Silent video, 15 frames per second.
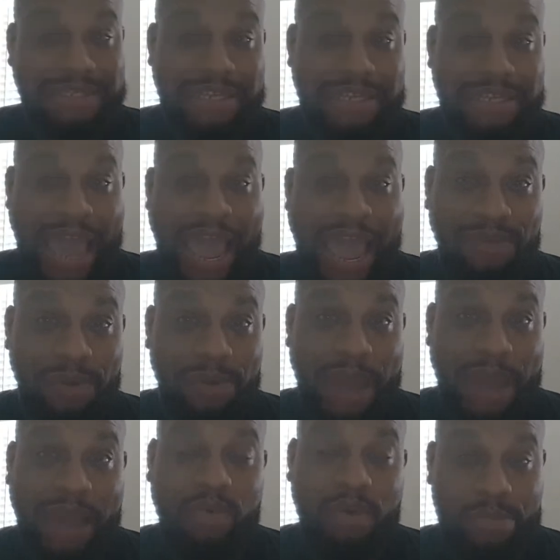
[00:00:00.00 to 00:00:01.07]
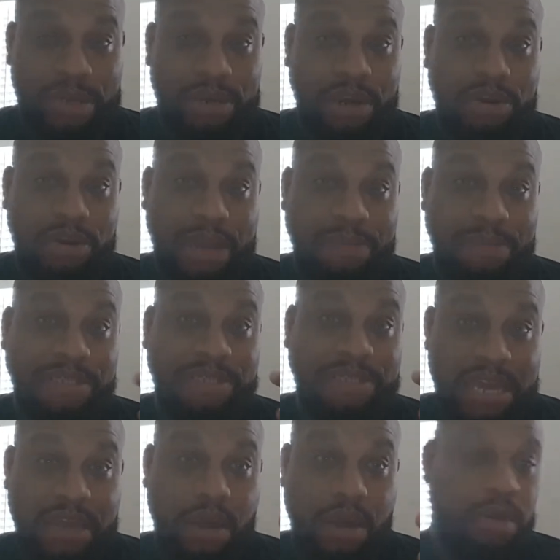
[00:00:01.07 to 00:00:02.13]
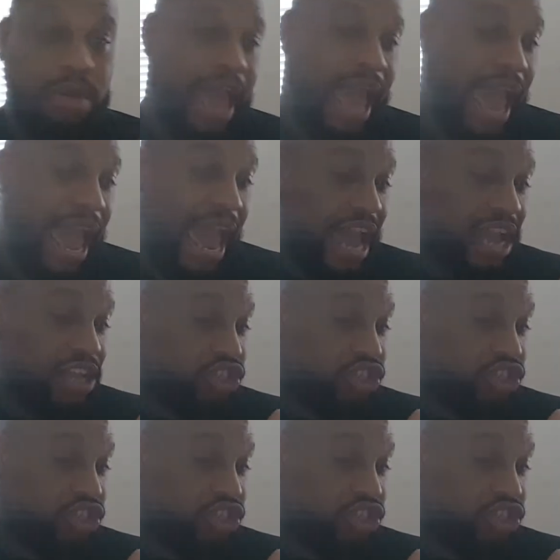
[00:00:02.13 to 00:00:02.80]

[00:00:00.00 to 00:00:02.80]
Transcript: the angry black woman. Her name is Miko, and